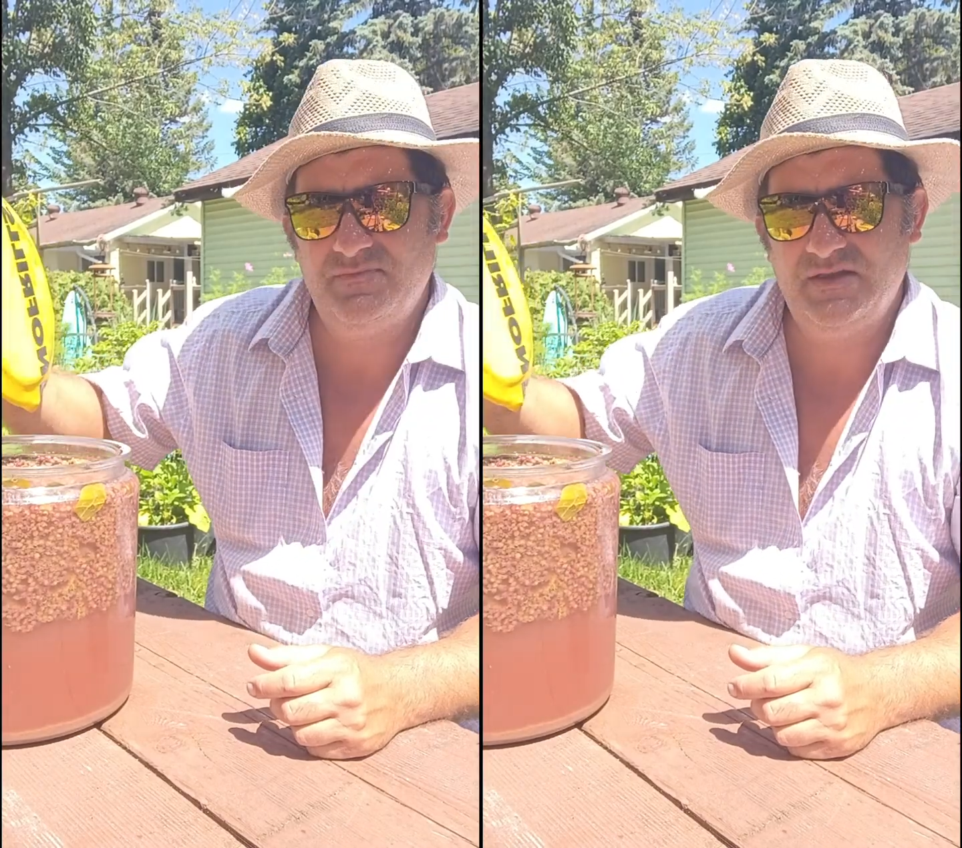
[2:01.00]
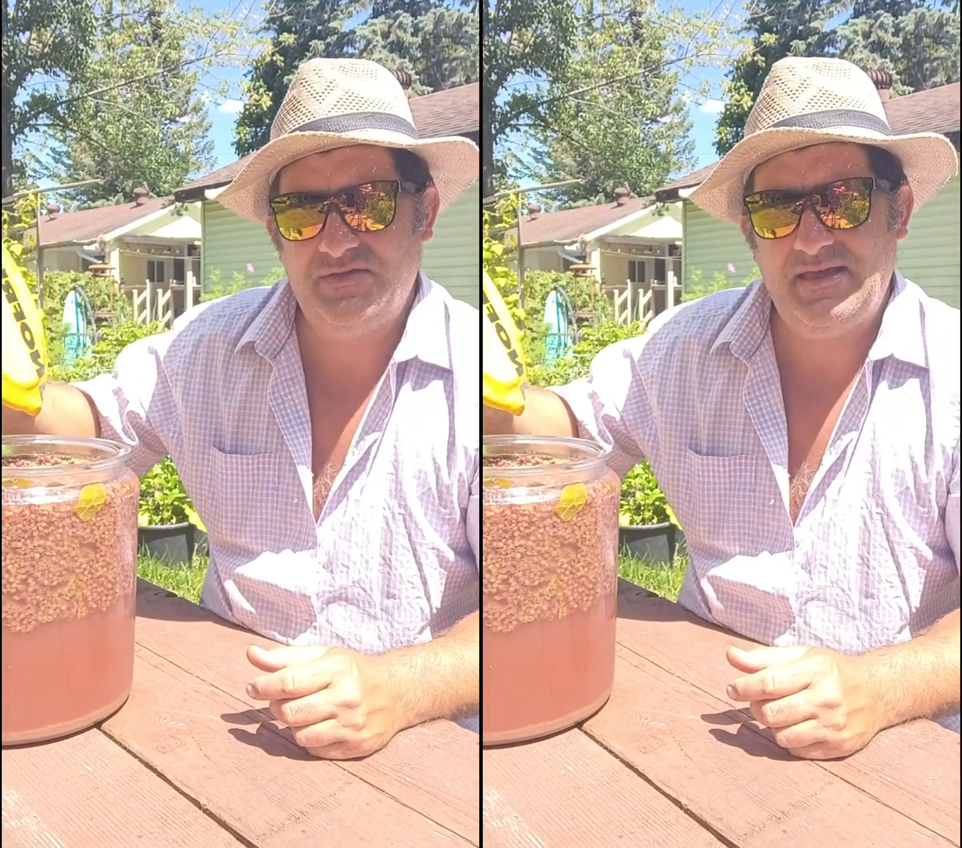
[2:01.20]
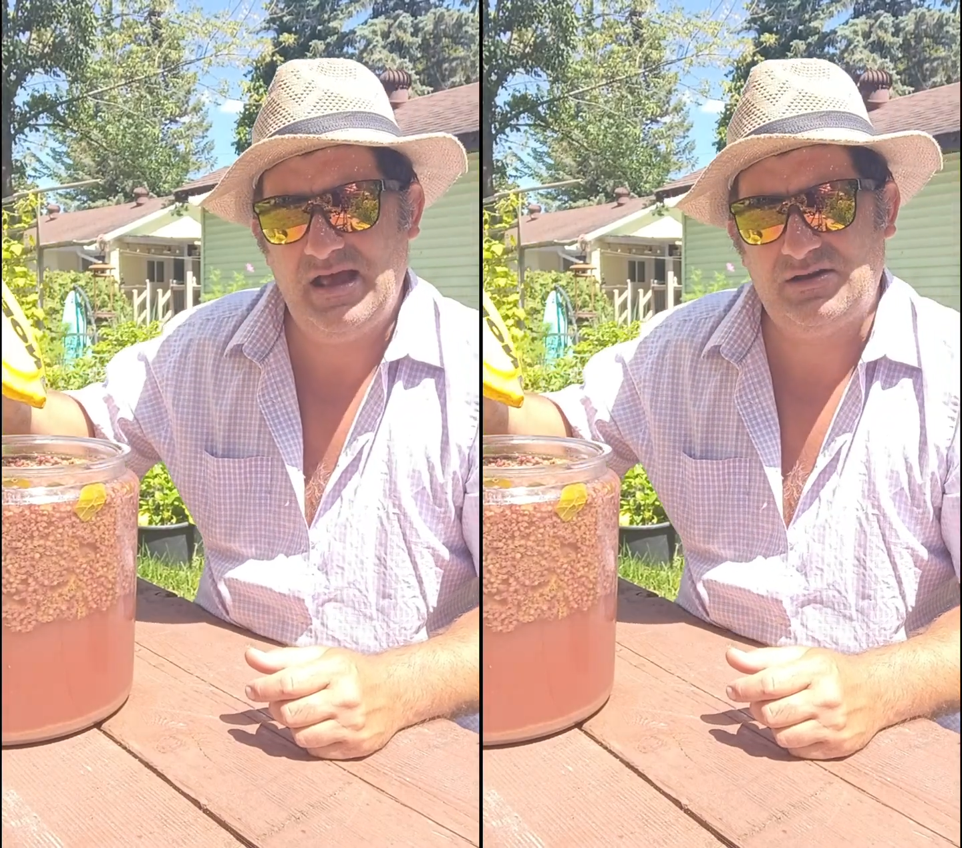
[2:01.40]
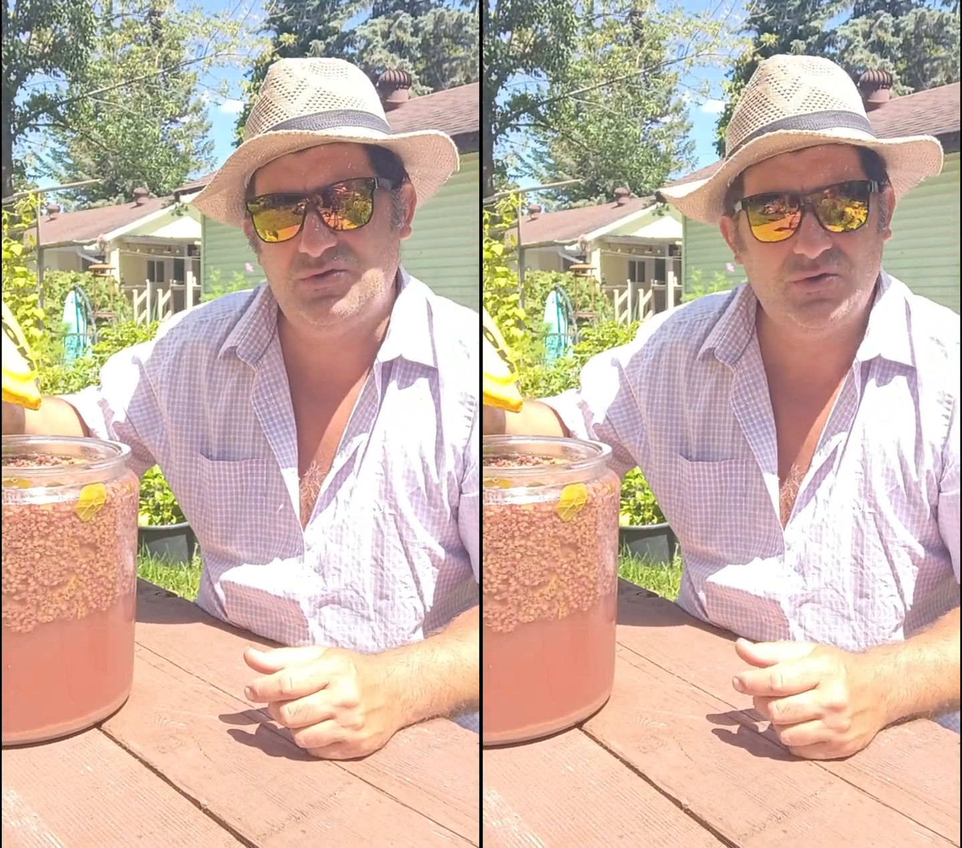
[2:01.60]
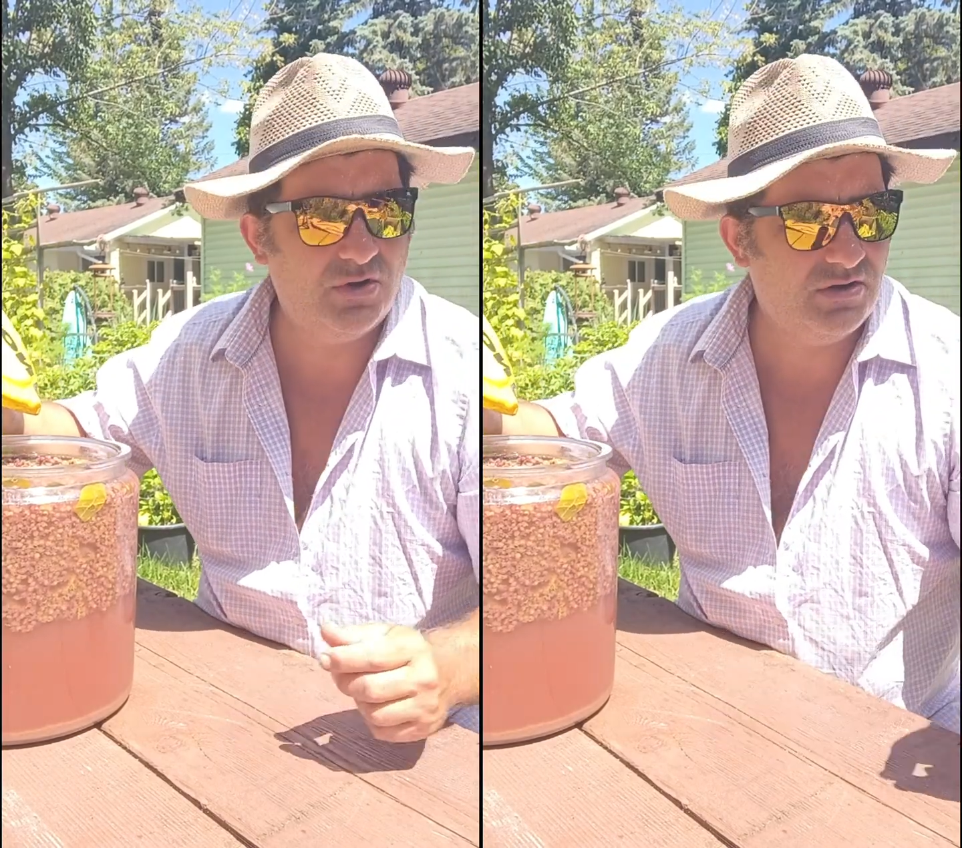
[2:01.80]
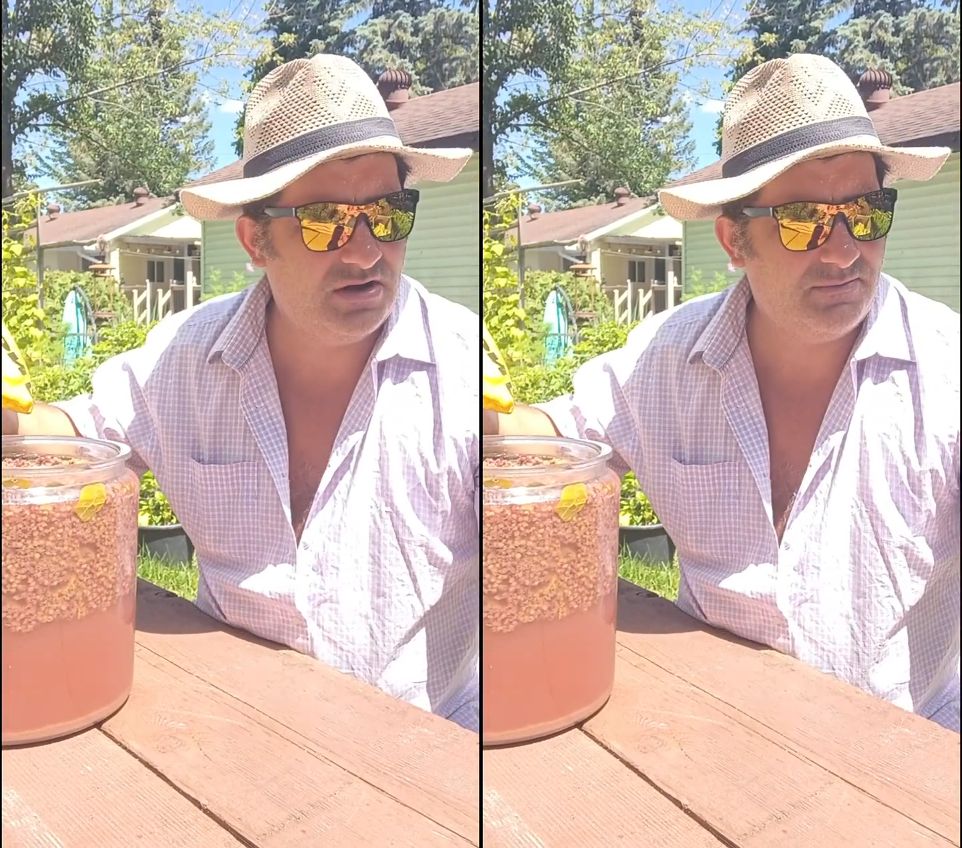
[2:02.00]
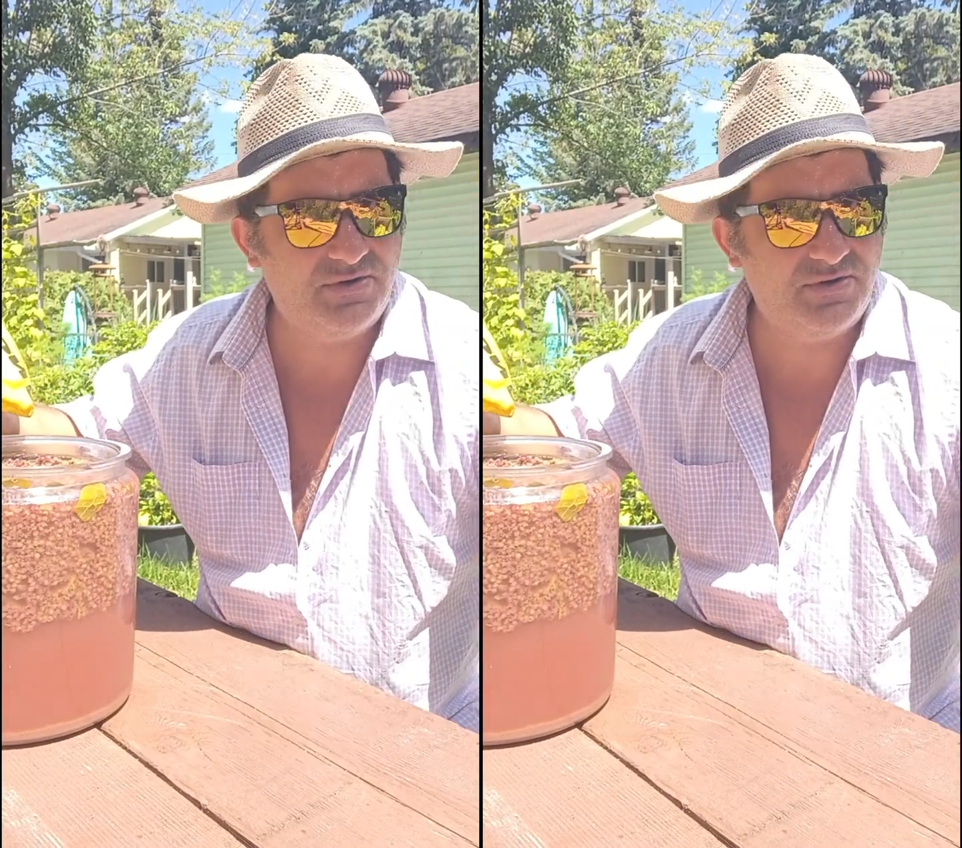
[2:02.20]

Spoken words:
let that cool and I